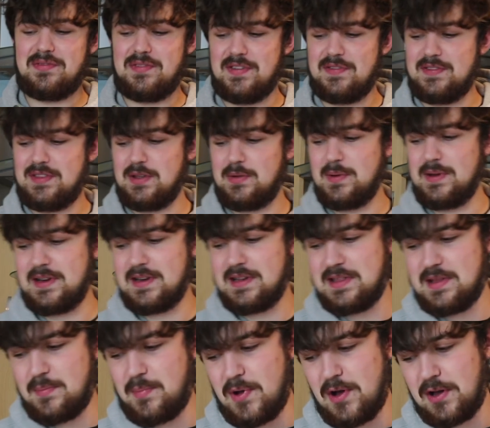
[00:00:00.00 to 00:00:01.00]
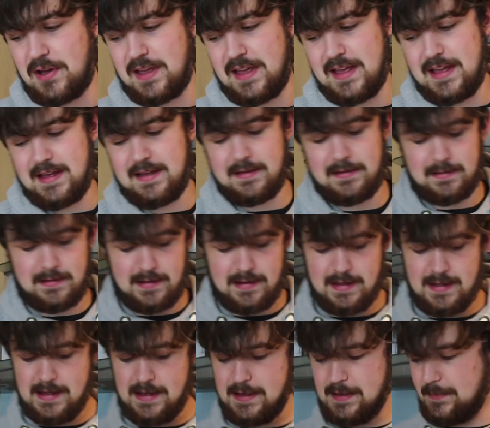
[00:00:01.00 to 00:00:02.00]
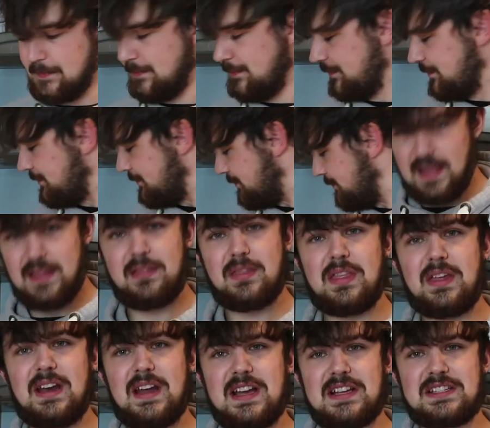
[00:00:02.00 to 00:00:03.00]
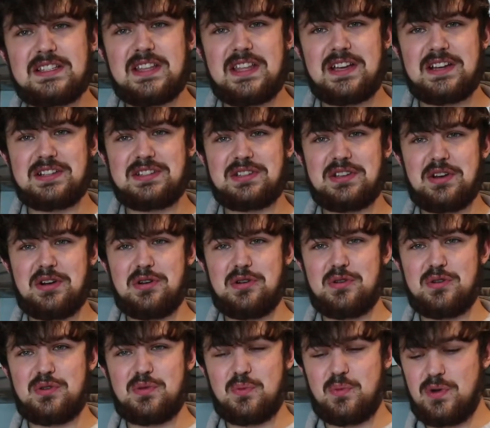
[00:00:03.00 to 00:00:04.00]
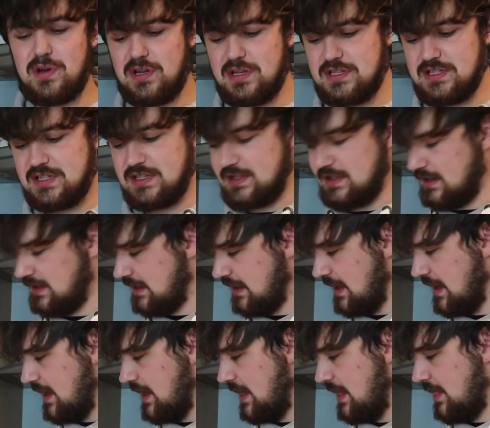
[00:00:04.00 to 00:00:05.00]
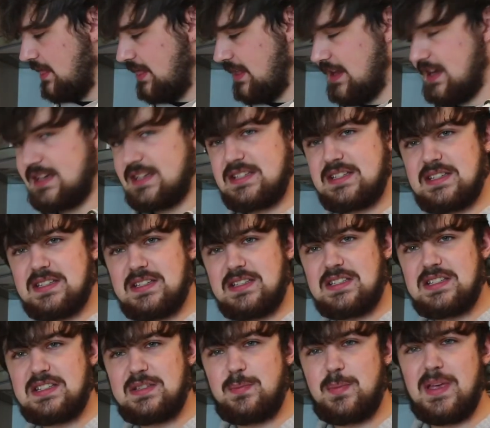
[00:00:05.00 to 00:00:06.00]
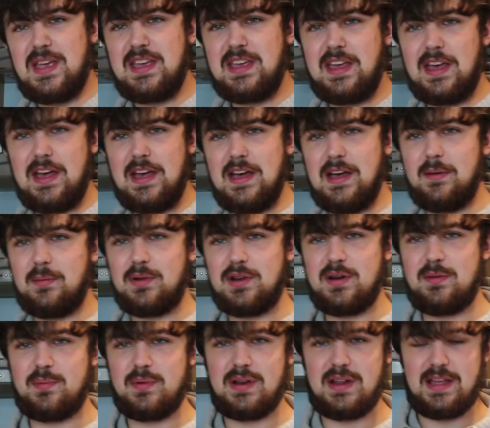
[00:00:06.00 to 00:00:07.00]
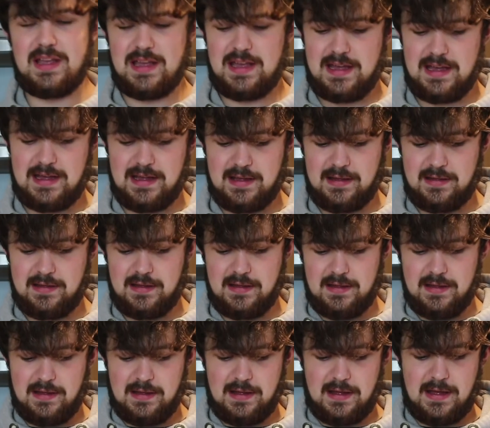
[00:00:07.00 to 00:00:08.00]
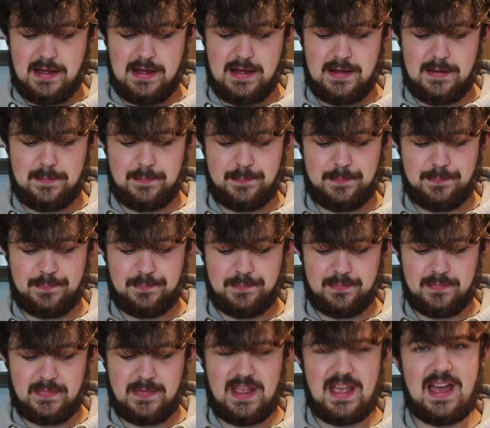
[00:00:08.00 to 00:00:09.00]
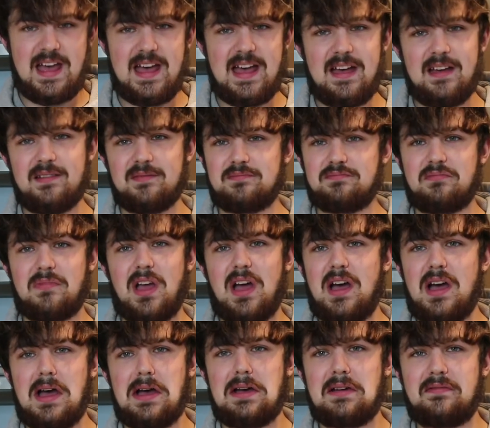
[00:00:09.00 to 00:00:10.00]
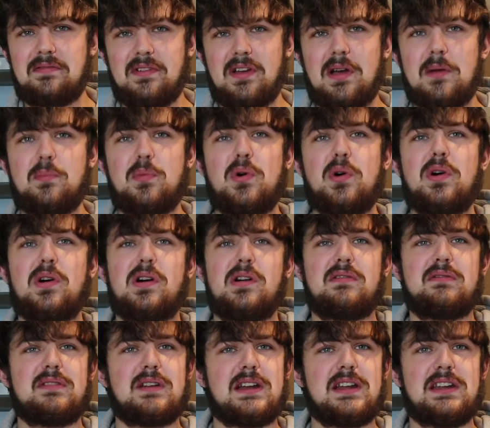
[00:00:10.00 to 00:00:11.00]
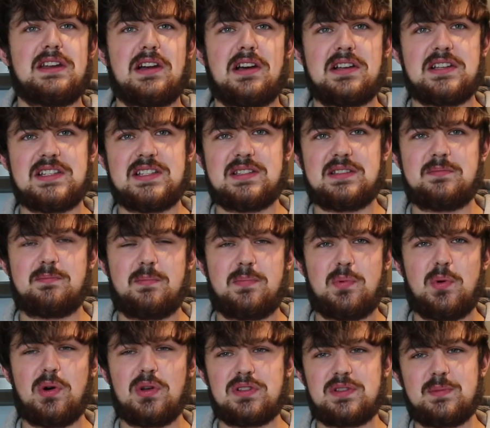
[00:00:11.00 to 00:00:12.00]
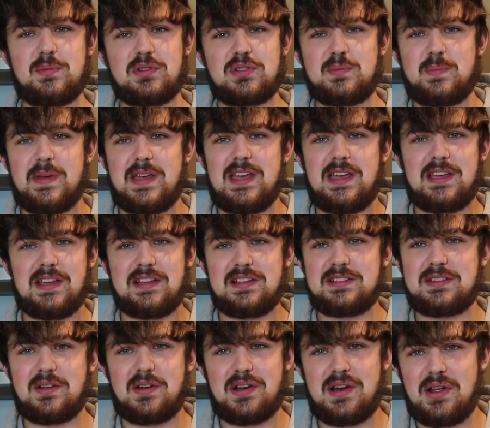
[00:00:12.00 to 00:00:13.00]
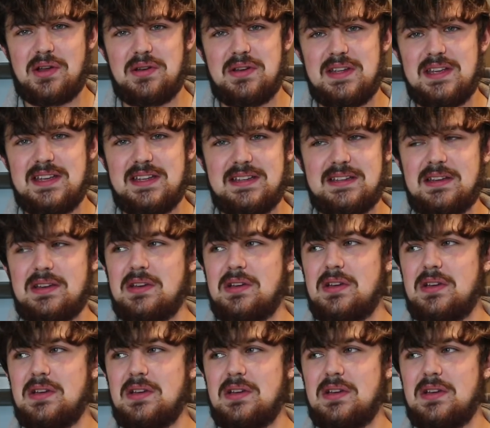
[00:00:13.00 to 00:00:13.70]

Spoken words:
50 quid in the pocket. The next thing I sold was this speaker. I'm gonna put it here. Yeah, I bought a really nice portable speaker, so I don't need